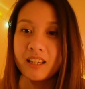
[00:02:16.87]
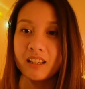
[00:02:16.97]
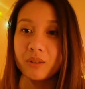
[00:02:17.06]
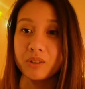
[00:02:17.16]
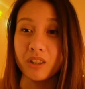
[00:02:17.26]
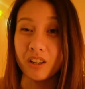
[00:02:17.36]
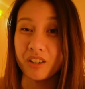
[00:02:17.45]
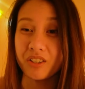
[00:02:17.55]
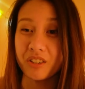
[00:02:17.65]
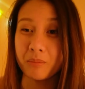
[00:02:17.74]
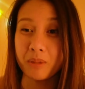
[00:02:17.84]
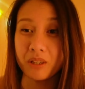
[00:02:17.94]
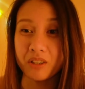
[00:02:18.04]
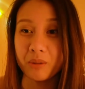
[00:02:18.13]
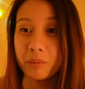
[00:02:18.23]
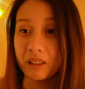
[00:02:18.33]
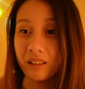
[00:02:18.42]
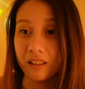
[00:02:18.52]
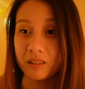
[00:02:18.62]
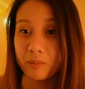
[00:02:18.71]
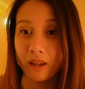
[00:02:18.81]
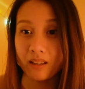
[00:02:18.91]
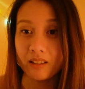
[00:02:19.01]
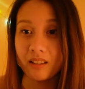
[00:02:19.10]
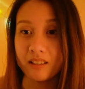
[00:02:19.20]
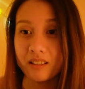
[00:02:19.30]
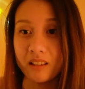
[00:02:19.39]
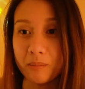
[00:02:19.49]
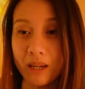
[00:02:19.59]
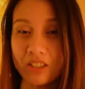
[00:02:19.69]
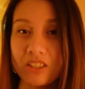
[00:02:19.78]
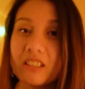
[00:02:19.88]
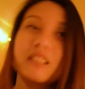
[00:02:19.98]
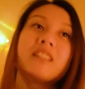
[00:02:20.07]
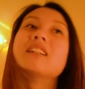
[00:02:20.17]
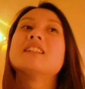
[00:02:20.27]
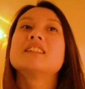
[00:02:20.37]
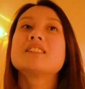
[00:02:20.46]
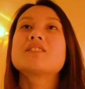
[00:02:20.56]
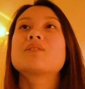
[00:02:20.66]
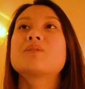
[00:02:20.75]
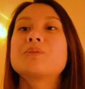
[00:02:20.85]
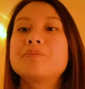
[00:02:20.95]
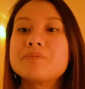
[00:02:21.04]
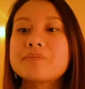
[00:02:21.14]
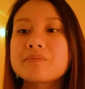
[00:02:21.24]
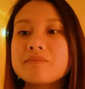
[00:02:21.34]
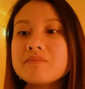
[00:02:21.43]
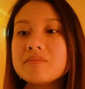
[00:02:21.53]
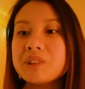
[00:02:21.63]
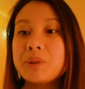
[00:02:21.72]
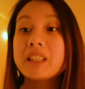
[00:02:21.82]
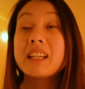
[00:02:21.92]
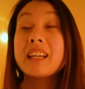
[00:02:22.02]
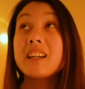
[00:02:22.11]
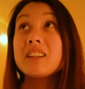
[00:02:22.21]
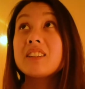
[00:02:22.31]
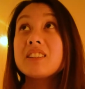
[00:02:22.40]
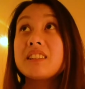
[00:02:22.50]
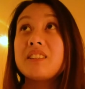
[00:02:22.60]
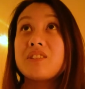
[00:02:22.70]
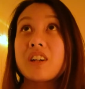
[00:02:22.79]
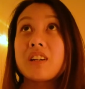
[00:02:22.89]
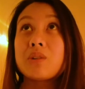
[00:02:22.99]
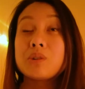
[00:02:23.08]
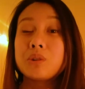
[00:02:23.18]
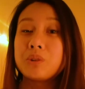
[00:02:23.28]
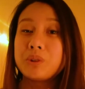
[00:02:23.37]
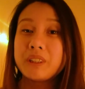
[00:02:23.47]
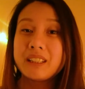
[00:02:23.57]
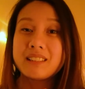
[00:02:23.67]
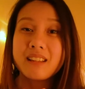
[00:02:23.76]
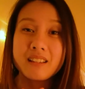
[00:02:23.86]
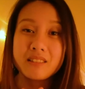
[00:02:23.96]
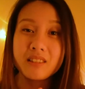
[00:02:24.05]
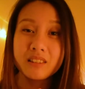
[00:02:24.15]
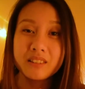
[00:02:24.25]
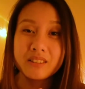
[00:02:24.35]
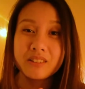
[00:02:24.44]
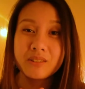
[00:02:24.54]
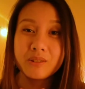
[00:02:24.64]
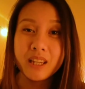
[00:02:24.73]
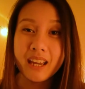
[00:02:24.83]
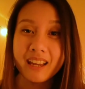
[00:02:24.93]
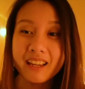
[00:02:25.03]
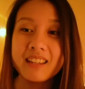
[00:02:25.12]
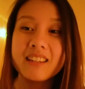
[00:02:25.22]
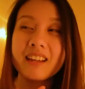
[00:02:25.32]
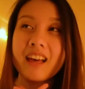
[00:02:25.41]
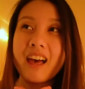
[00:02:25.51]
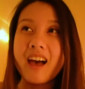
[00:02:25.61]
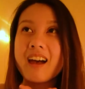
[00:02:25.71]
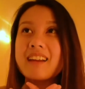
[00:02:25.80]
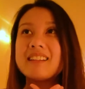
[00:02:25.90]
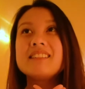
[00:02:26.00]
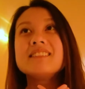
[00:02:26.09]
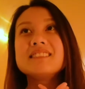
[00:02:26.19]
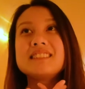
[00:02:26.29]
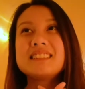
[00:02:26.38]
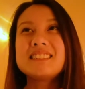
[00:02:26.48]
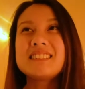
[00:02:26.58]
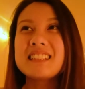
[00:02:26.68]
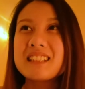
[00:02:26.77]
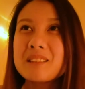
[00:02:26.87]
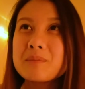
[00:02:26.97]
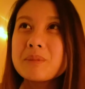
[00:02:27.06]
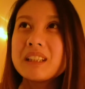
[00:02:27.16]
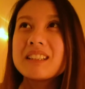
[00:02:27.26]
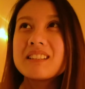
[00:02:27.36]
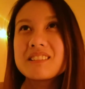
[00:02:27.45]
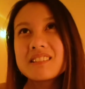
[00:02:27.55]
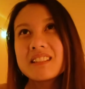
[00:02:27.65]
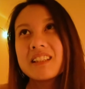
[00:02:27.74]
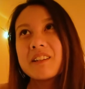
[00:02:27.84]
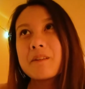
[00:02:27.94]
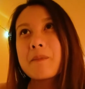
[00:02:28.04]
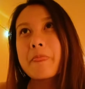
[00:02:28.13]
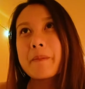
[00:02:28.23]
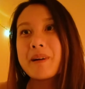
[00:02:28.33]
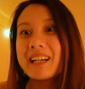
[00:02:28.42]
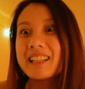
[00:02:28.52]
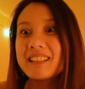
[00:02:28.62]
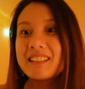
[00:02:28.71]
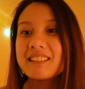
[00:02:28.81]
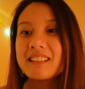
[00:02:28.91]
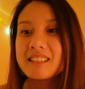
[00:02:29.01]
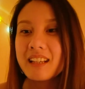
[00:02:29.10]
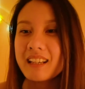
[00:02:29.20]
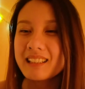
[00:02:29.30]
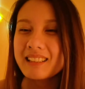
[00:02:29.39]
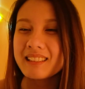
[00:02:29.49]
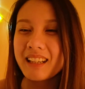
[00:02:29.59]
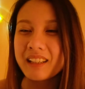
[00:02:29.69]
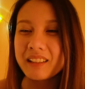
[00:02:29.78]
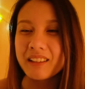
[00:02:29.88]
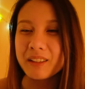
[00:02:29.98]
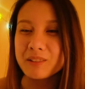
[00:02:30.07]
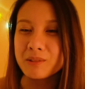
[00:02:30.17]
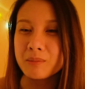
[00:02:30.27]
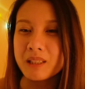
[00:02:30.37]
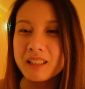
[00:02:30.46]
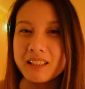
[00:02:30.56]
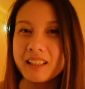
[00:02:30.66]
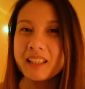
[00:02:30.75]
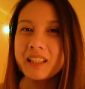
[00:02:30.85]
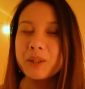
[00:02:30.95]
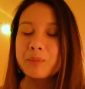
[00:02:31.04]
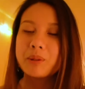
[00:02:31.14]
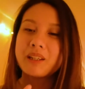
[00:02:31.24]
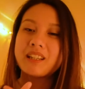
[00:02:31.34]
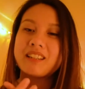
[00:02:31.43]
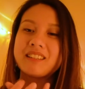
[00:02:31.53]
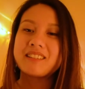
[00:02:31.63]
It was harsh and bitter, but not as bad as I imagined. So you inhale and you try to hold it as long as you can. I didn't because my anxiety kind of got to me, but